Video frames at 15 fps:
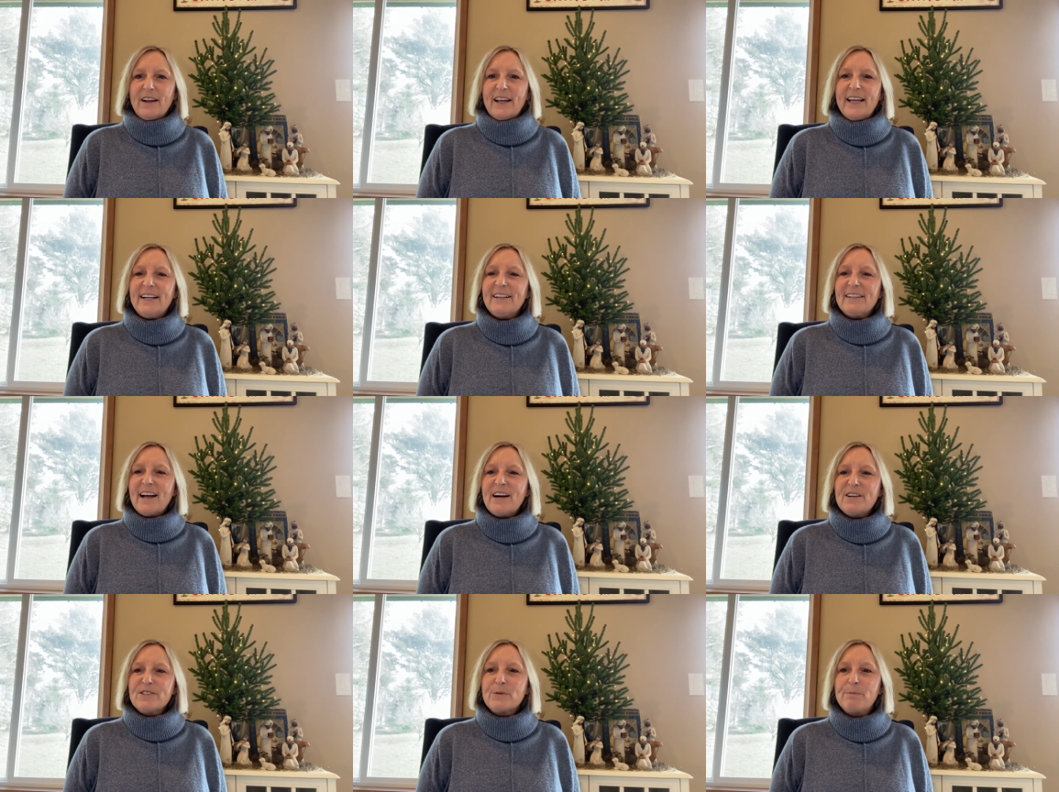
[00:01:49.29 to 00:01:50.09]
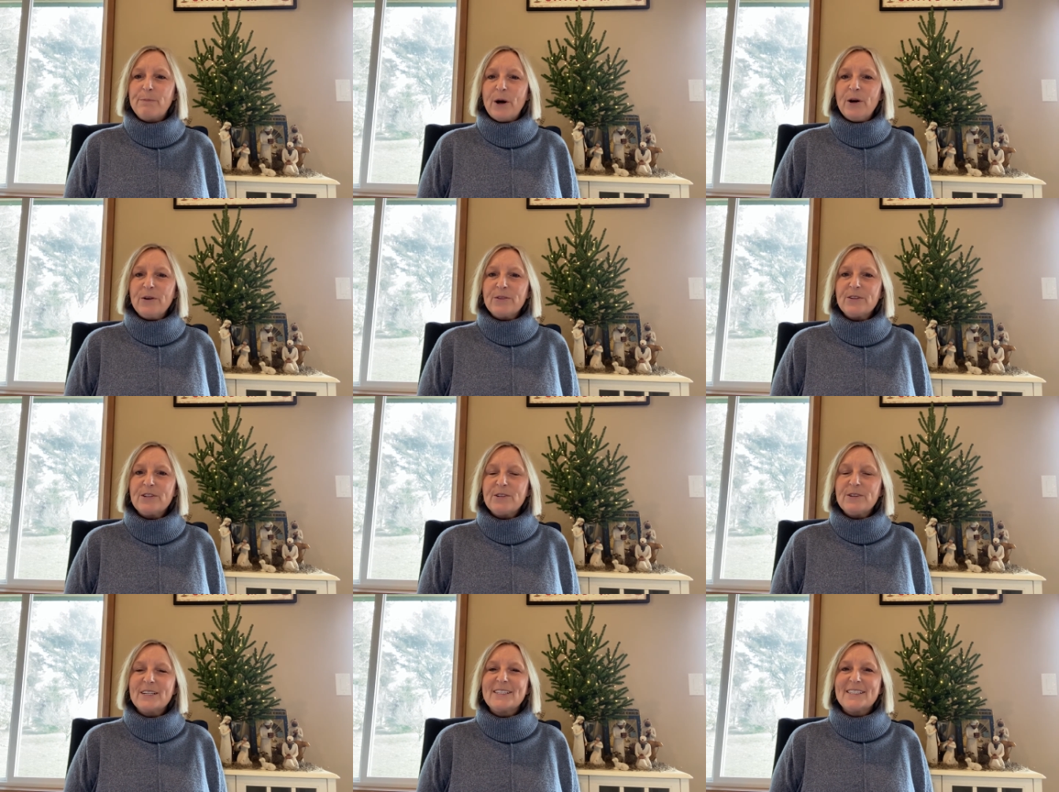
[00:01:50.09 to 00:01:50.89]
It allows both
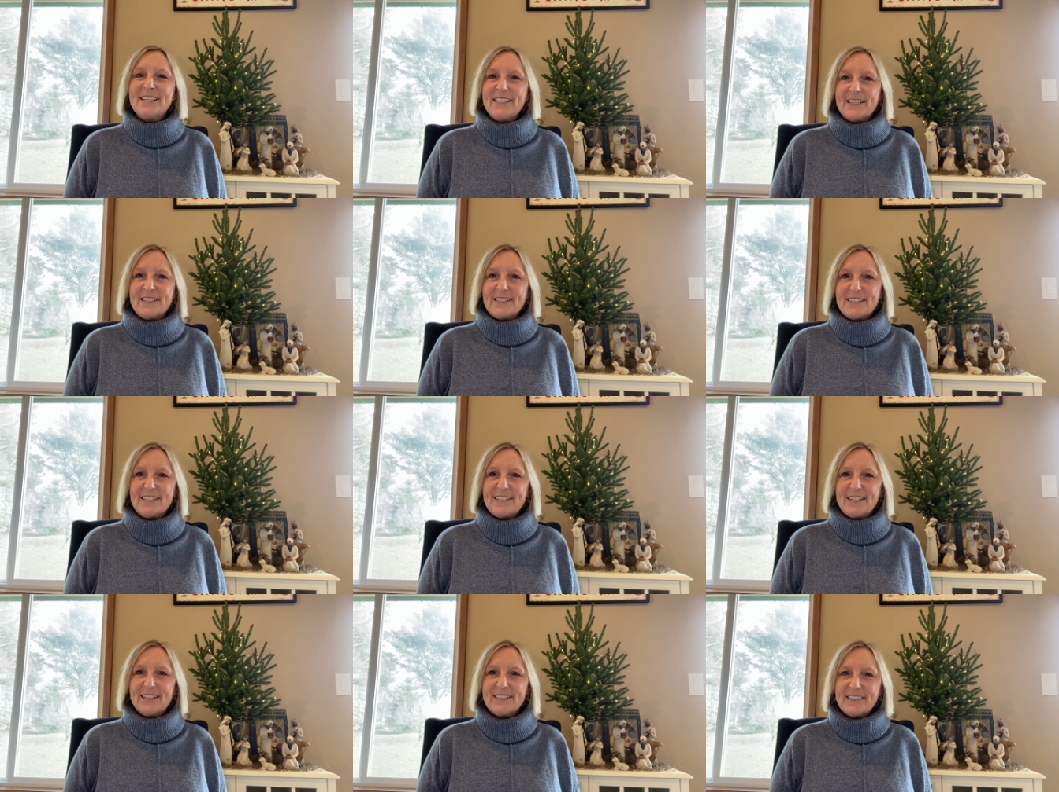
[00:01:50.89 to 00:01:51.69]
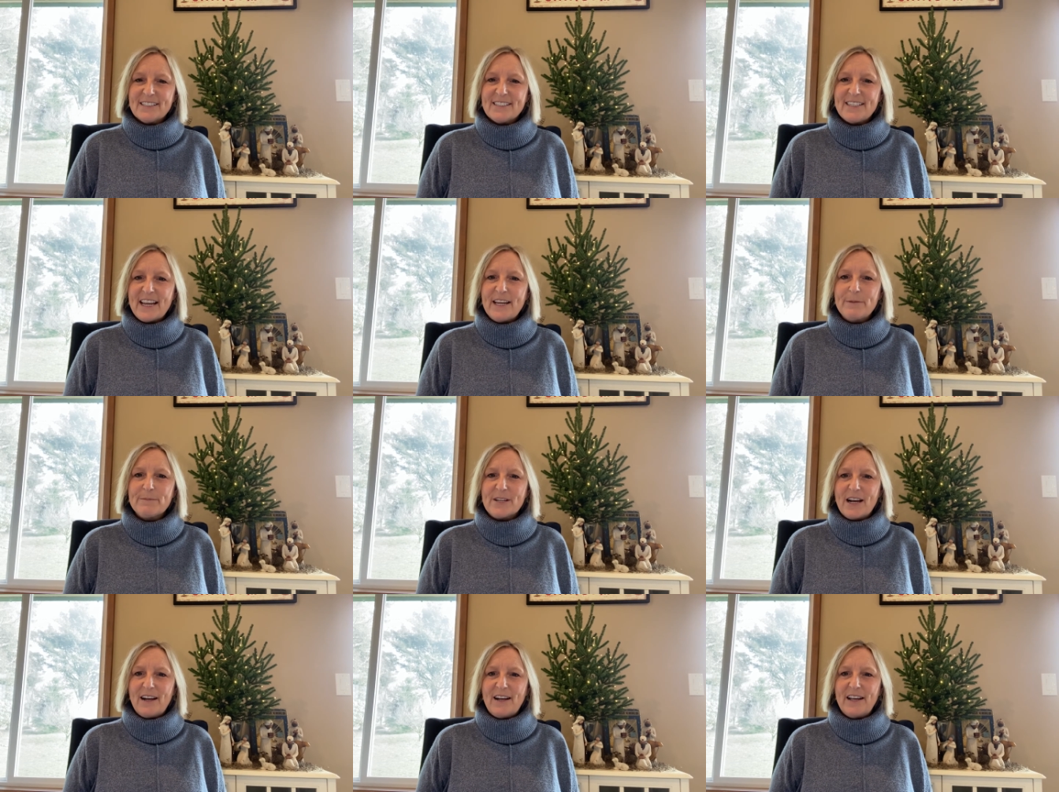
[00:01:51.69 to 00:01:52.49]
to exist at the same
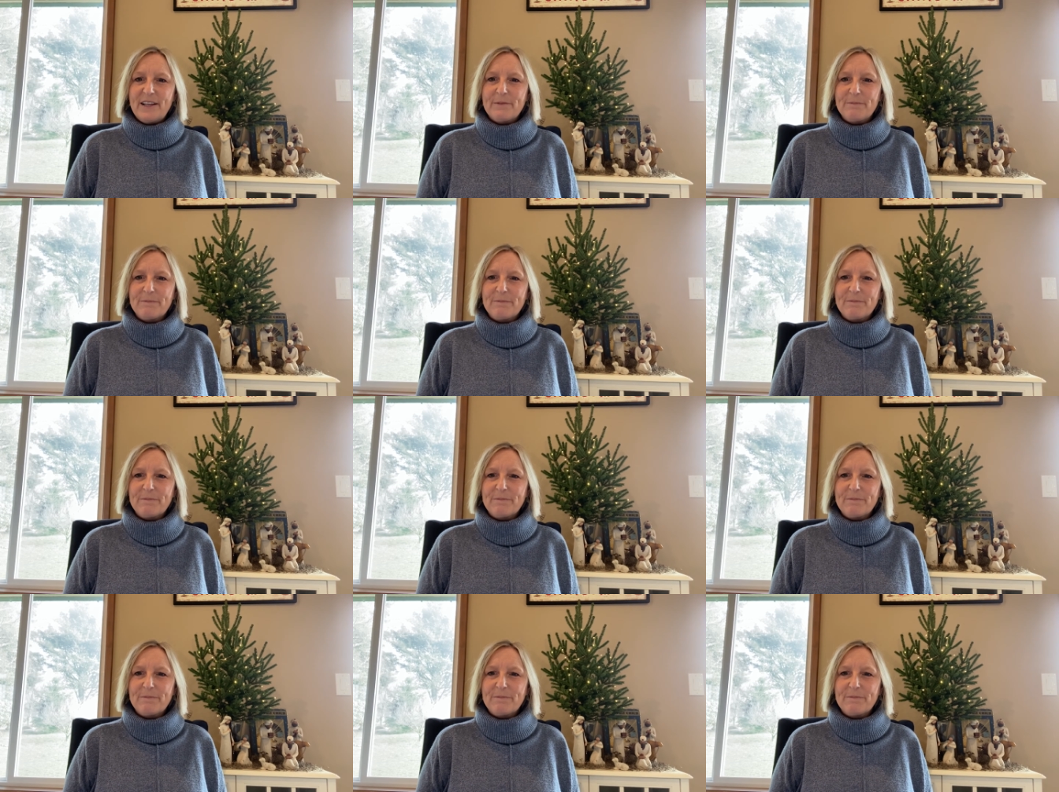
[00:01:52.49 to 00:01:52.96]
time